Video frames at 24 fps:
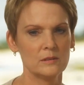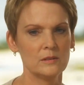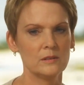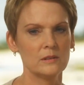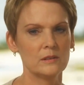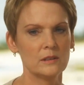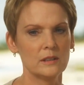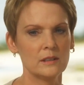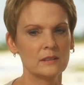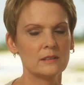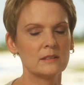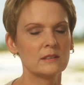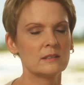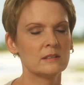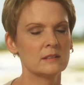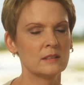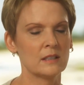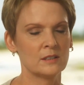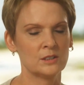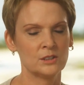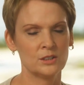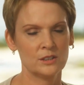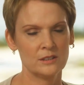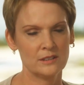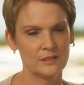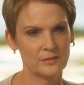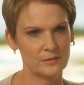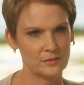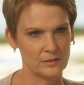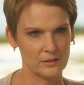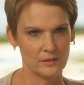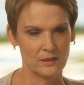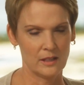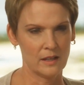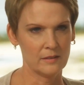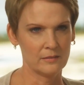It's such a
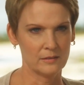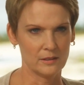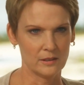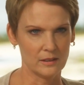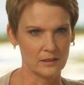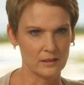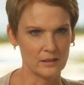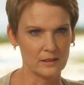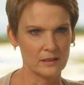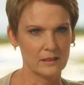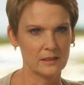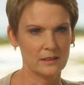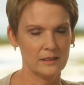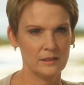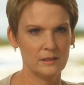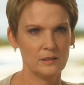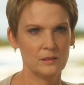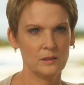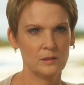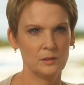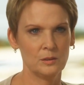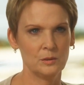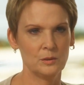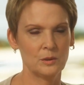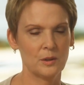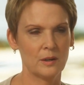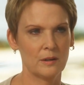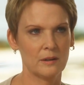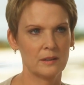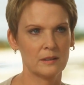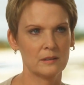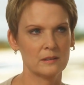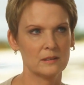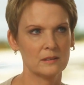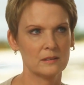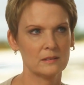different level. You
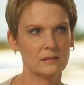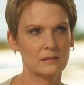are,